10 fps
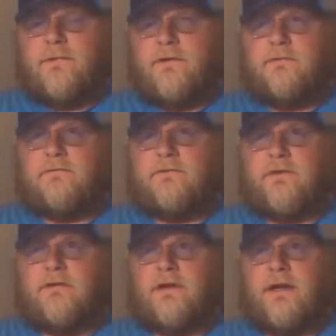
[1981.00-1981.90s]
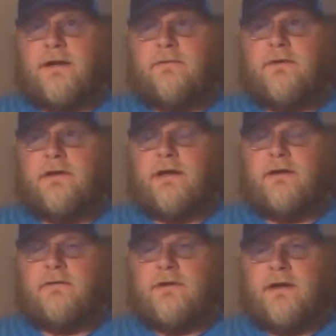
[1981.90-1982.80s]
on Sunday, I went
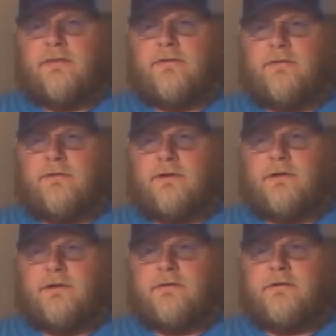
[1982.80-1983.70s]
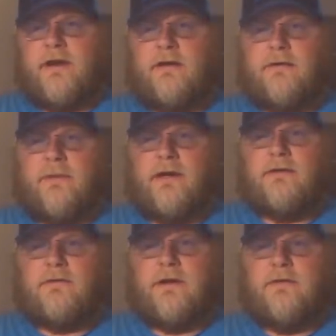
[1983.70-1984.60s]
out and I threw a chatterbait
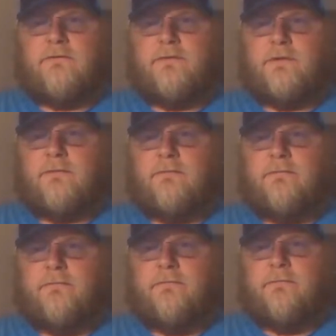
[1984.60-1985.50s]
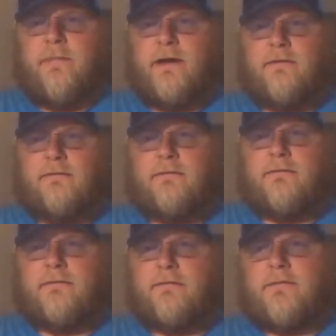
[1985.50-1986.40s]
around for about
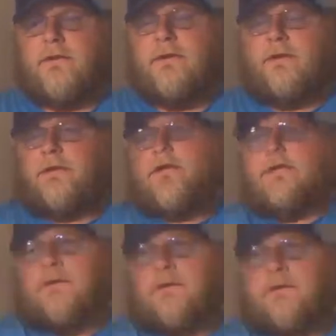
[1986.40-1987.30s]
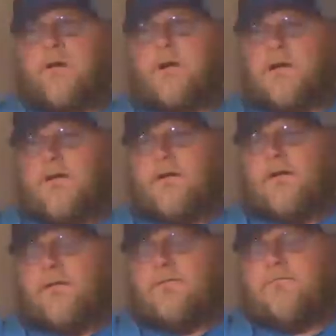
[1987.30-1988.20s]

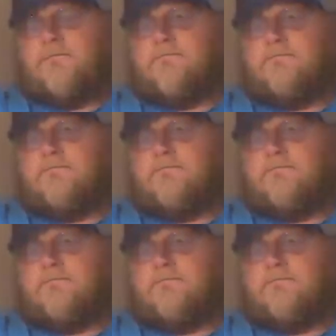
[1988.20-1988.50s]
um